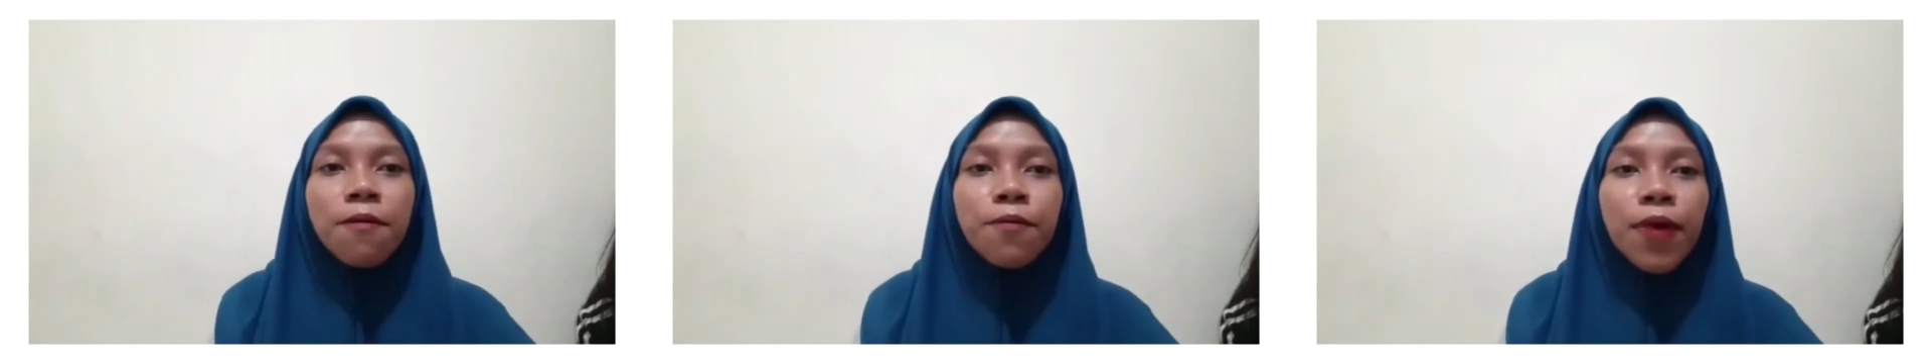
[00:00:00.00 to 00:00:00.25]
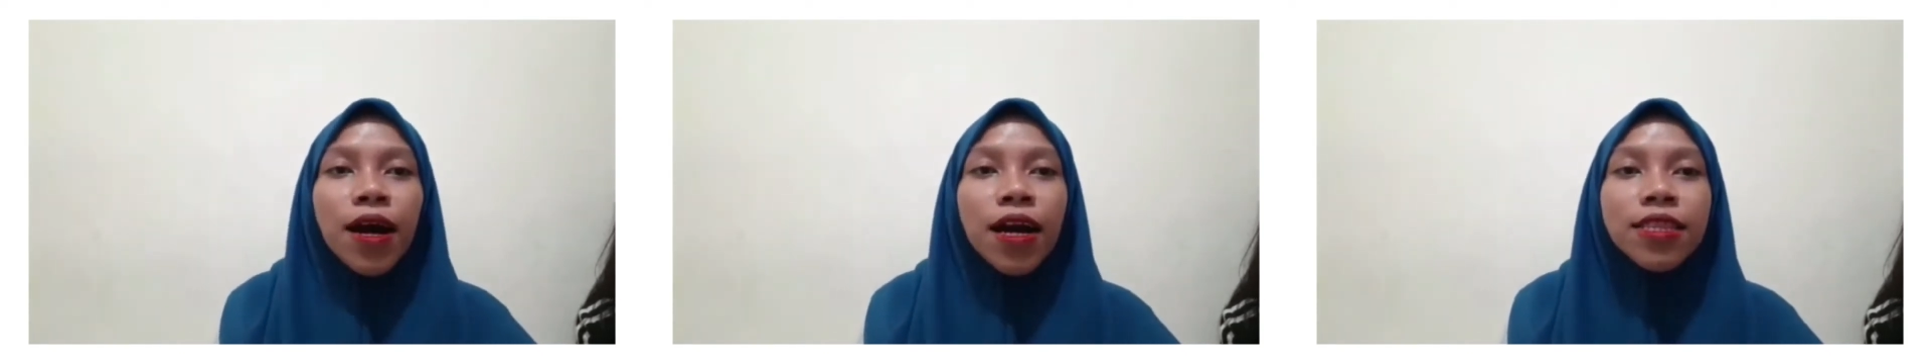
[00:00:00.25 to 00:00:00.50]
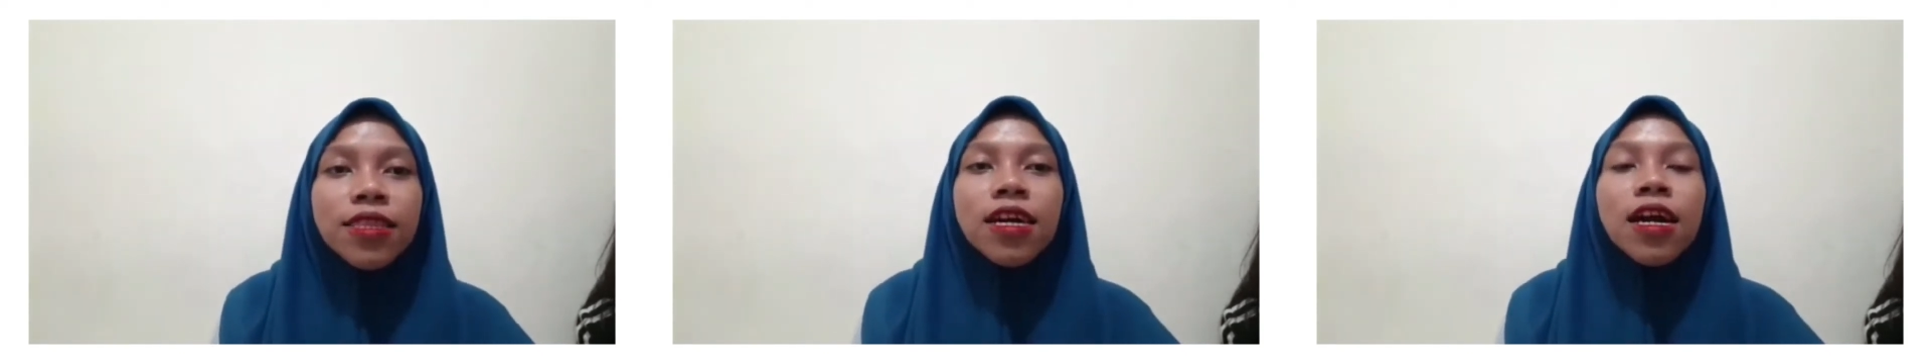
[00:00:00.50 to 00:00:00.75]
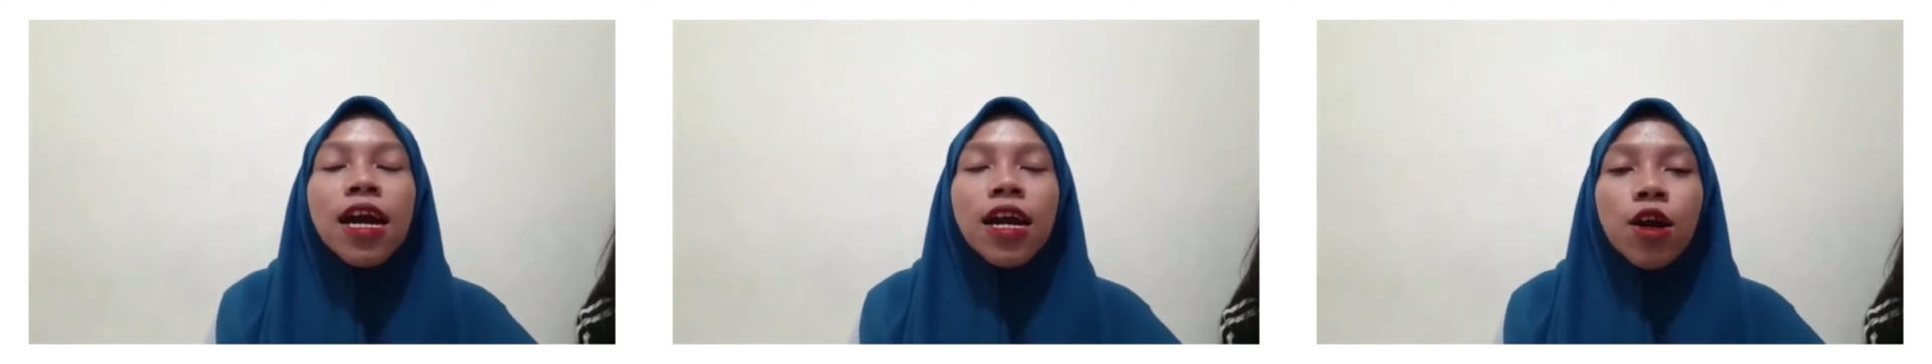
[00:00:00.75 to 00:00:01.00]
but
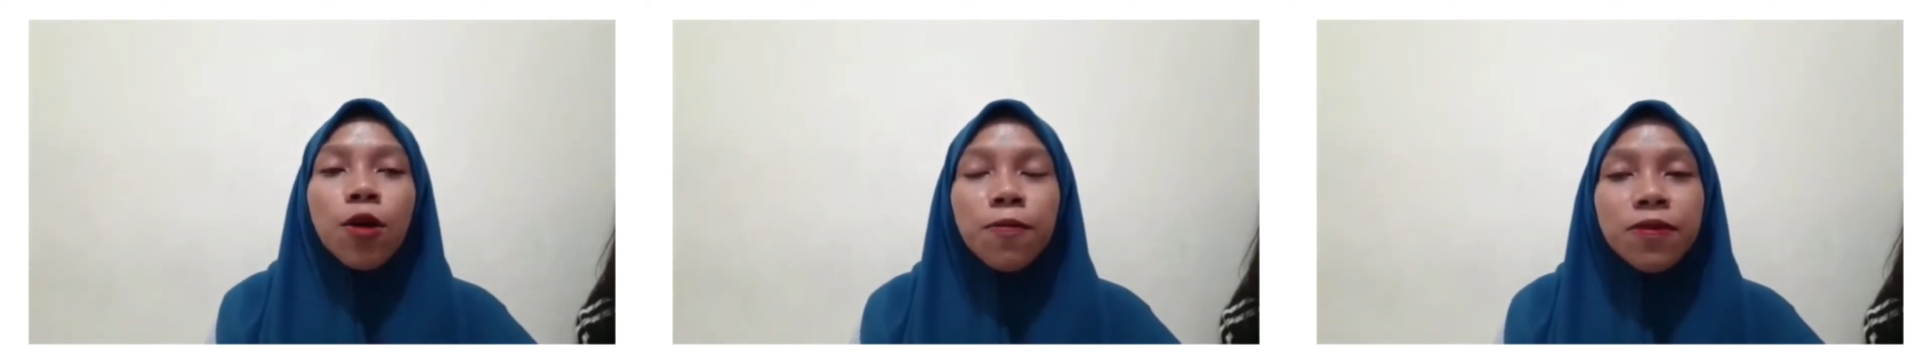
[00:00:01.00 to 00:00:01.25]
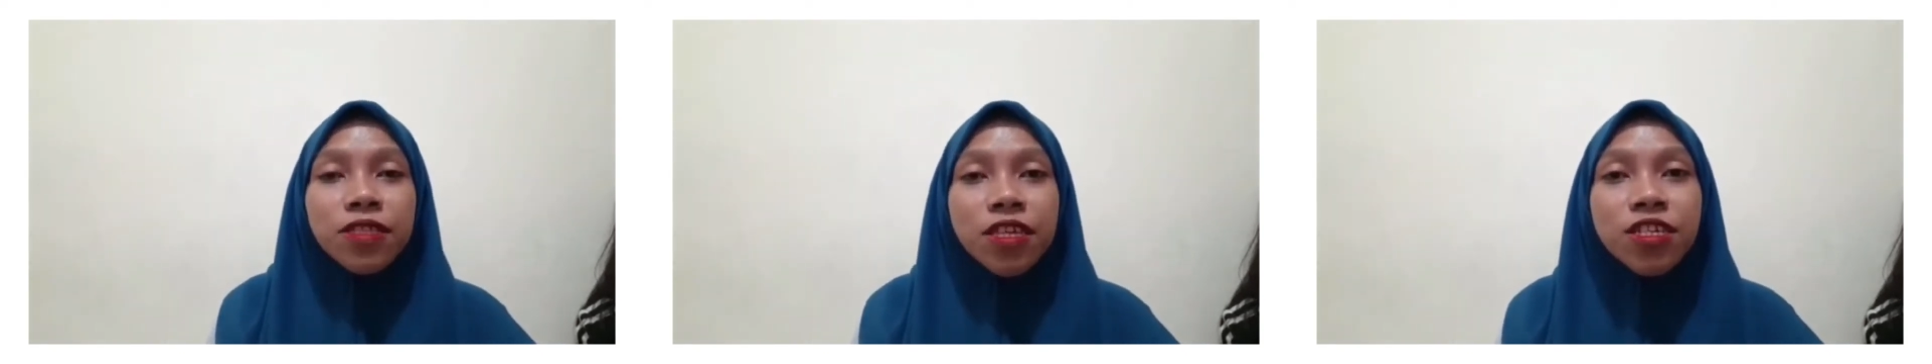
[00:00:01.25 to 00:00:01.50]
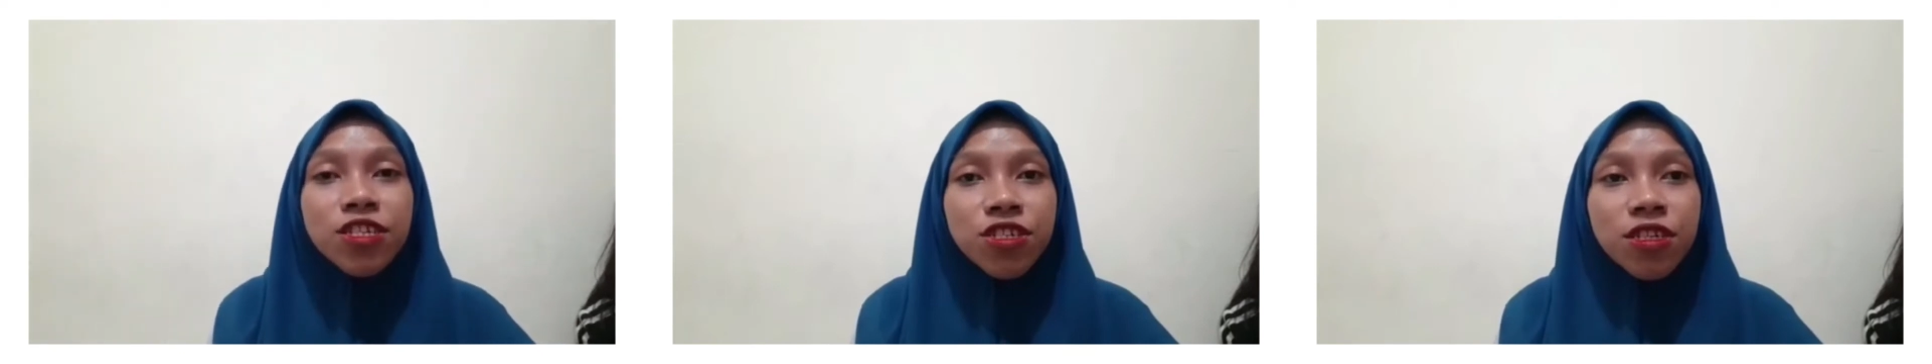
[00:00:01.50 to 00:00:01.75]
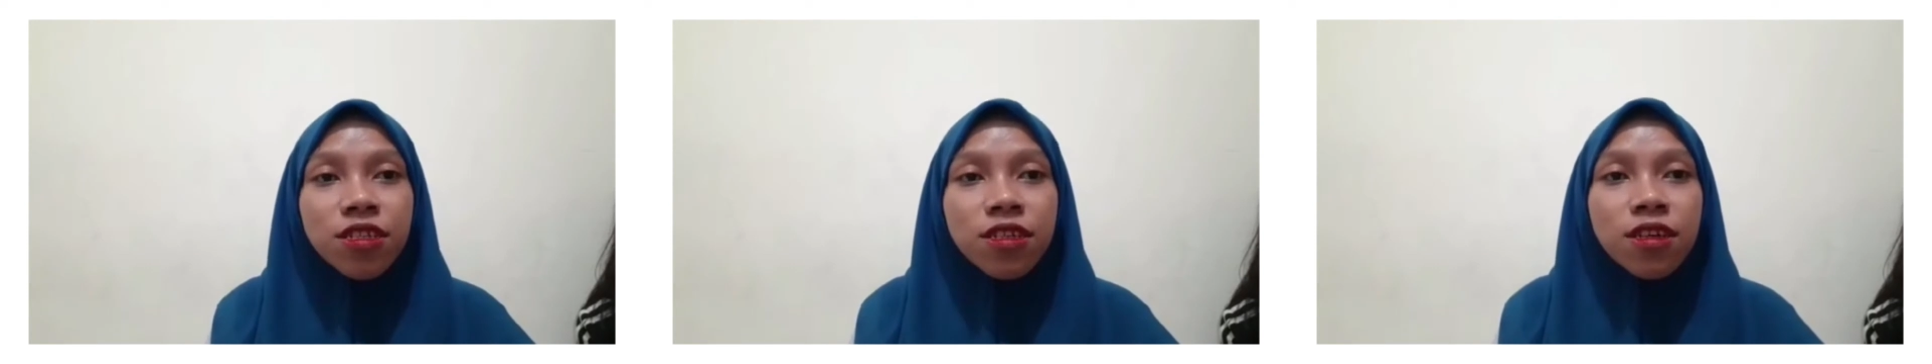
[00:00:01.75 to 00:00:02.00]

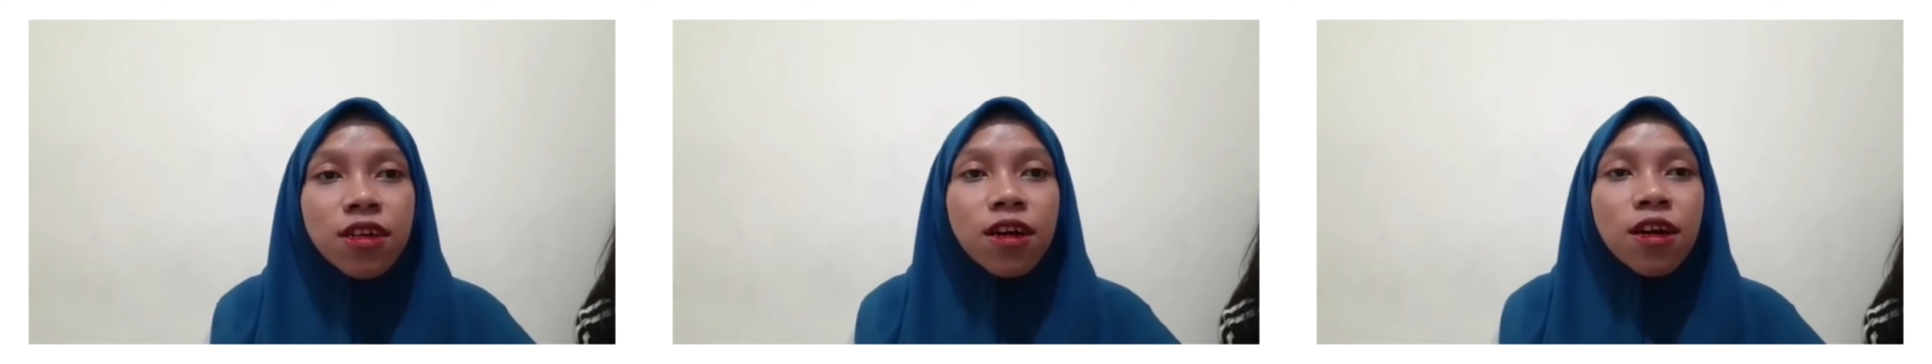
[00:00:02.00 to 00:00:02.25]
competition